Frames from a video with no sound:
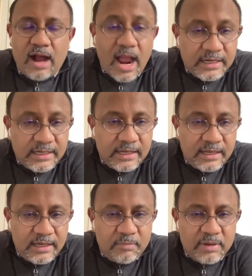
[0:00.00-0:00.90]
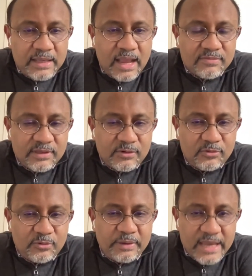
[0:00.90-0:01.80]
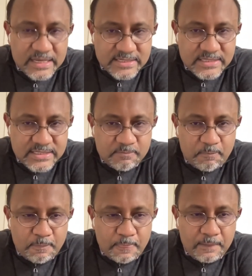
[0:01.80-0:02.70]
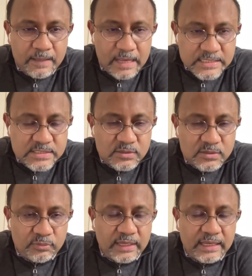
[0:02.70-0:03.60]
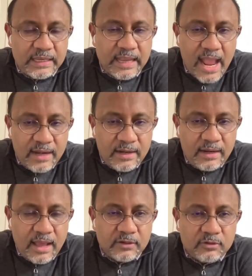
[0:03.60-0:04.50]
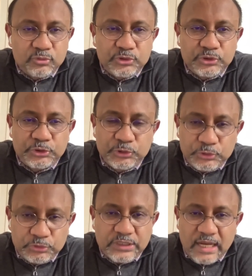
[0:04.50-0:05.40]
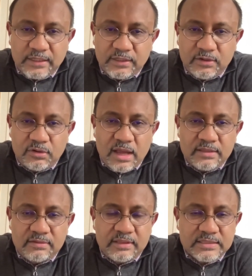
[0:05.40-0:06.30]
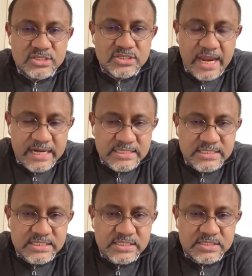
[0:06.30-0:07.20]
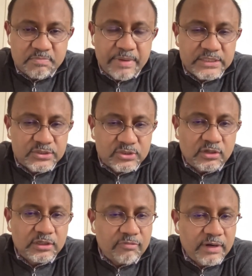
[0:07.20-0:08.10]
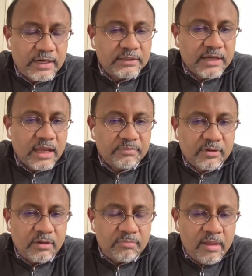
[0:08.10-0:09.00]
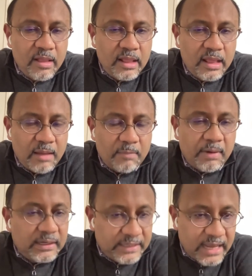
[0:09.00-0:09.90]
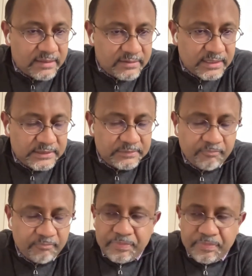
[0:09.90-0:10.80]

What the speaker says: Ideally, my answer would be yes. Yes, we can and we should categorize the states based on different types of multi-hazard.